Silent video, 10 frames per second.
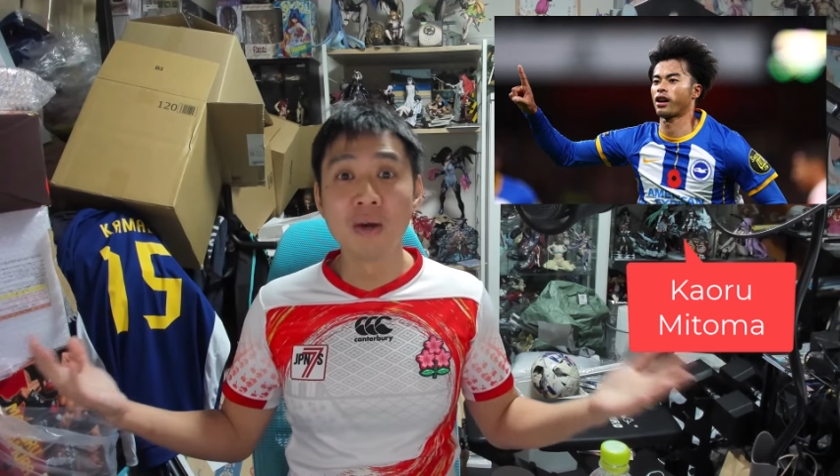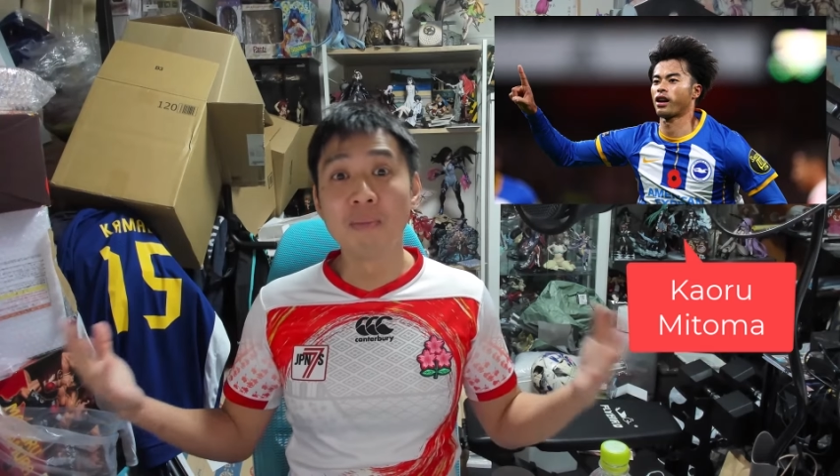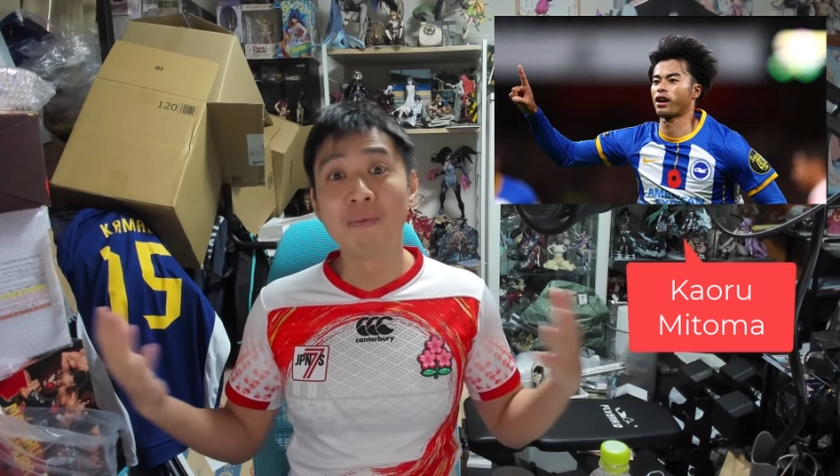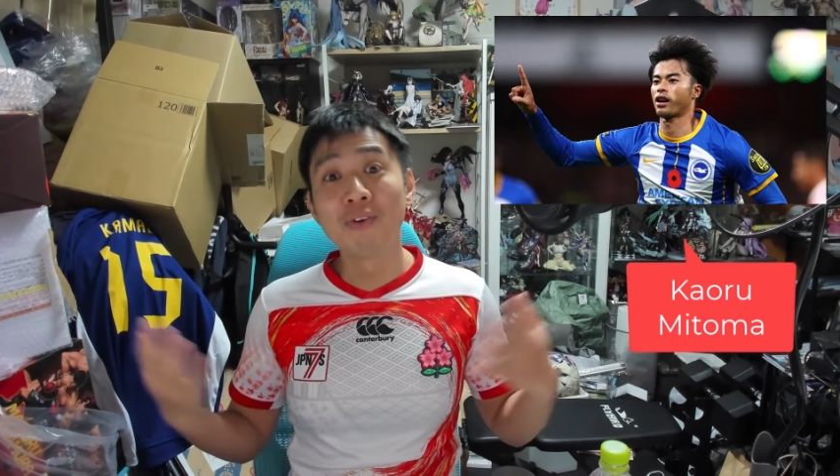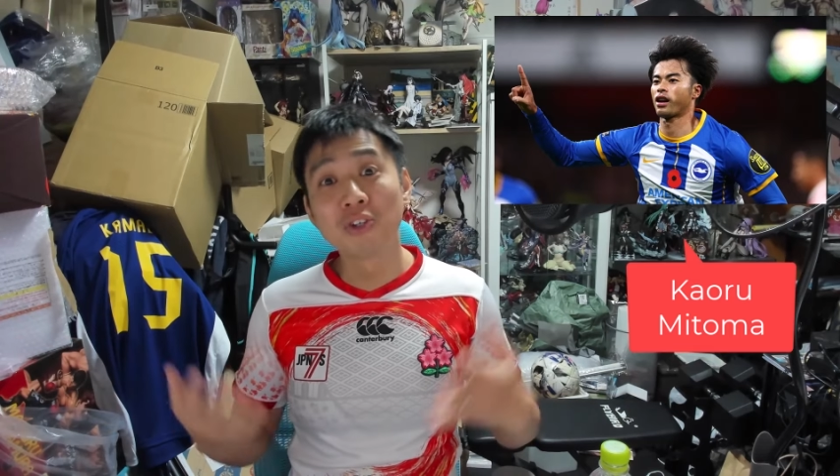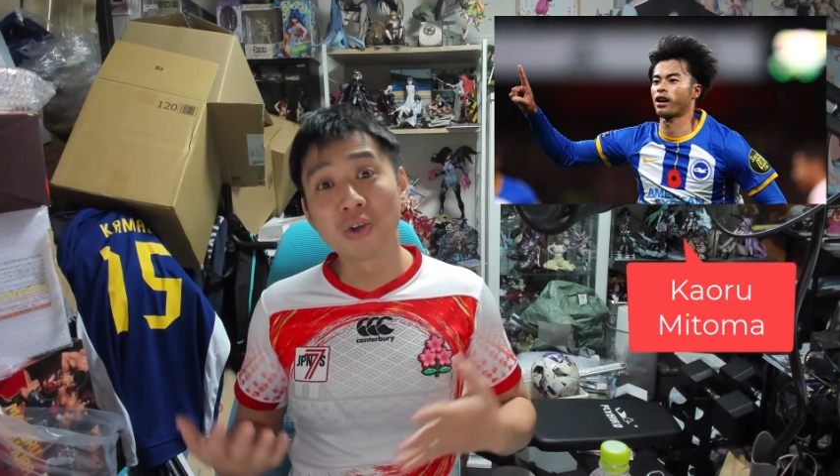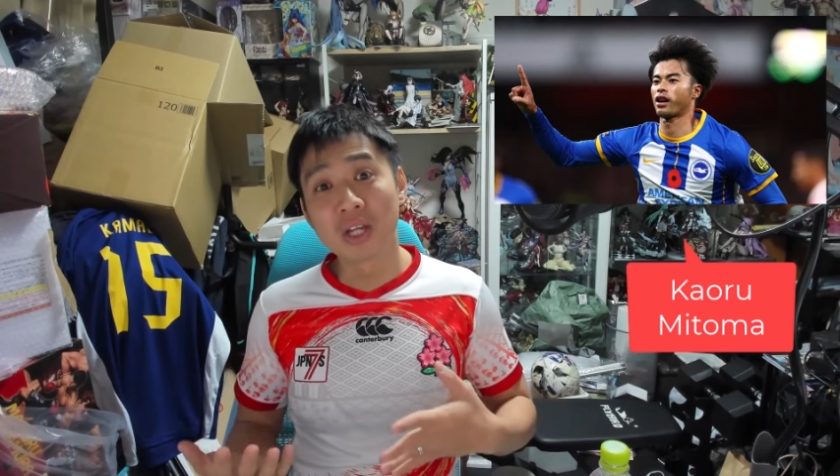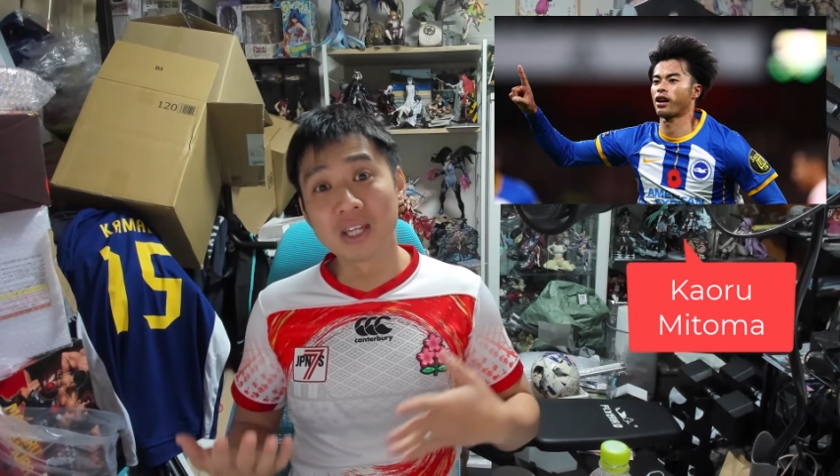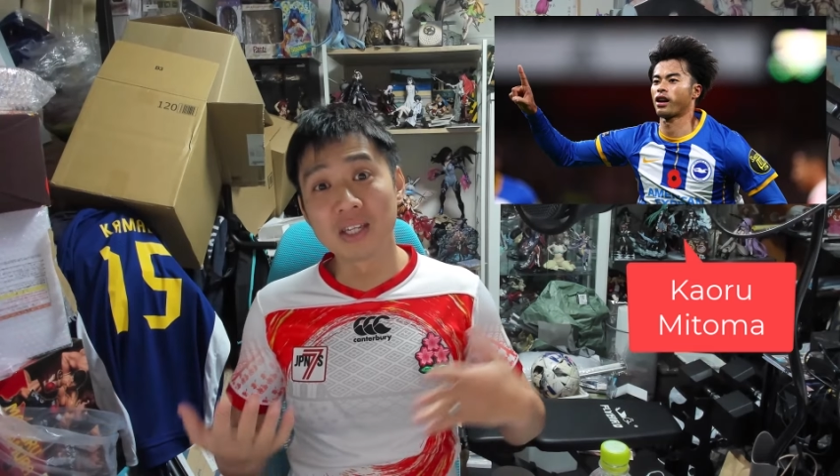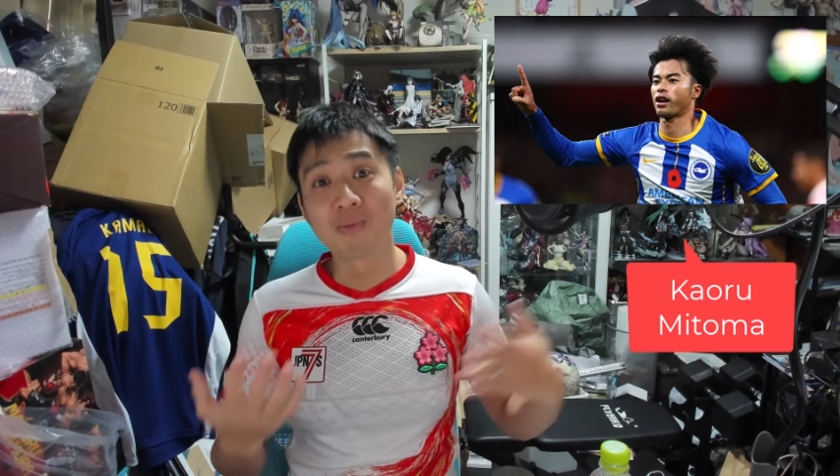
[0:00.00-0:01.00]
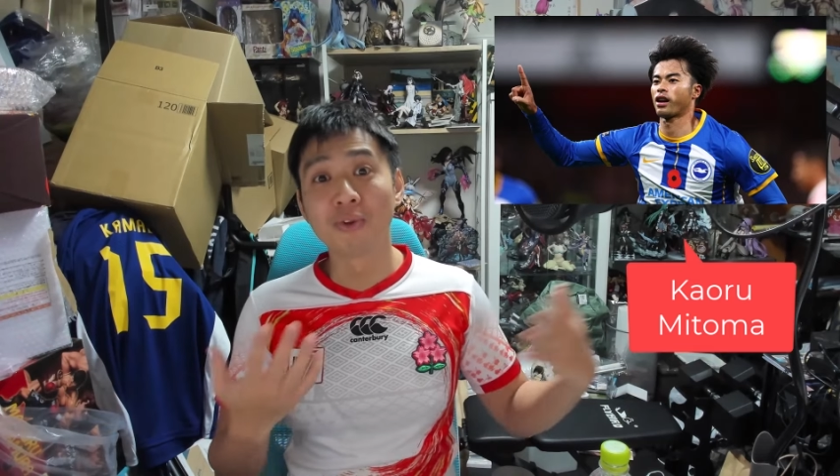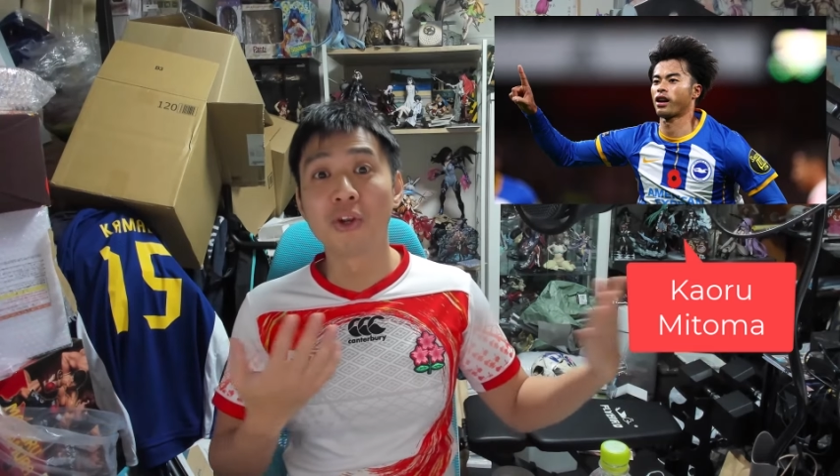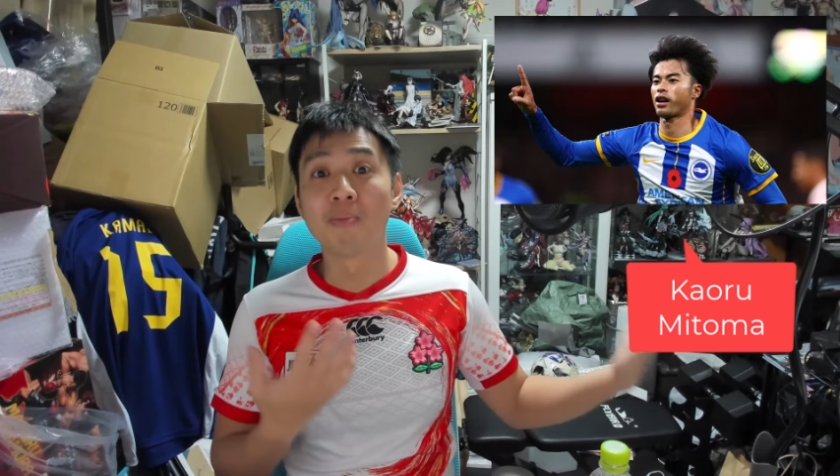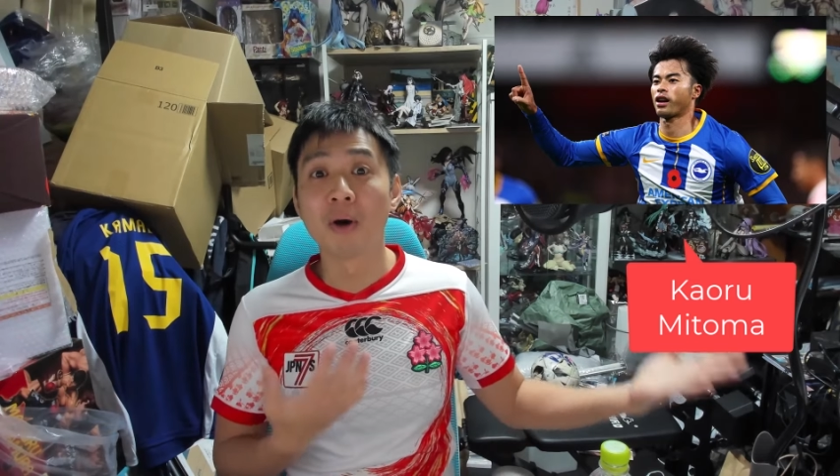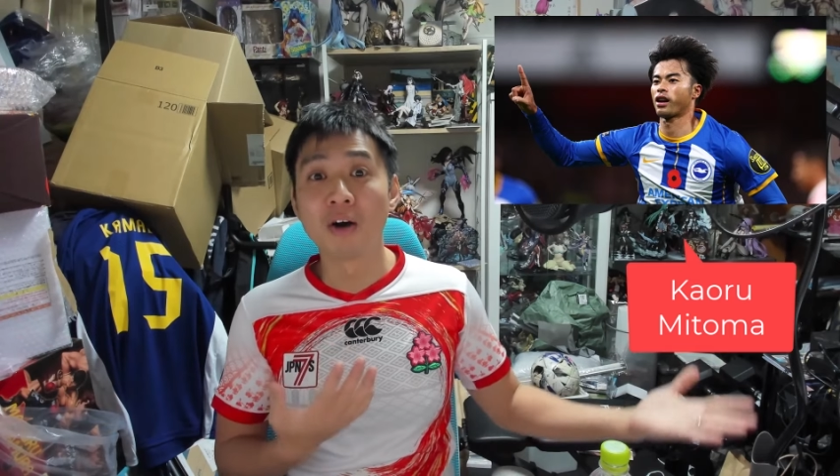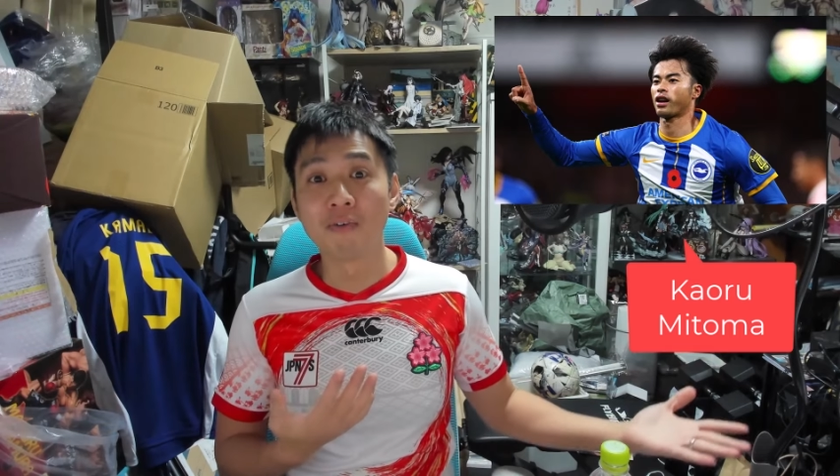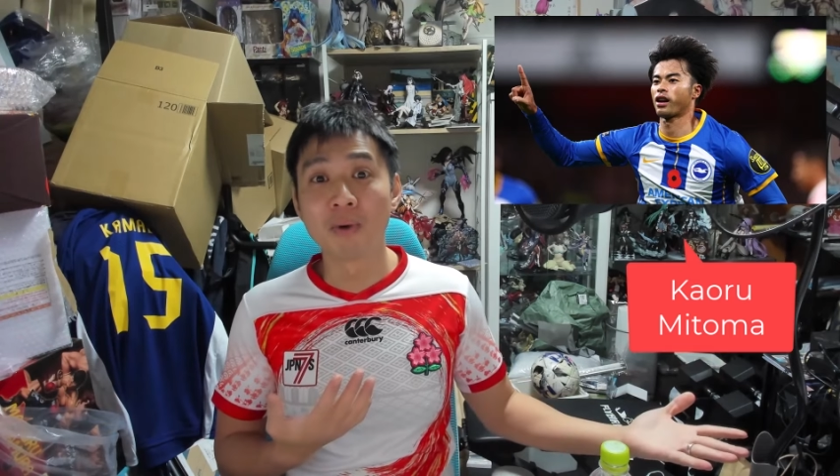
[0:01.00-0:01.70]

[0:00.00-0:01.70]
but if Lucho Diaz did want to depart for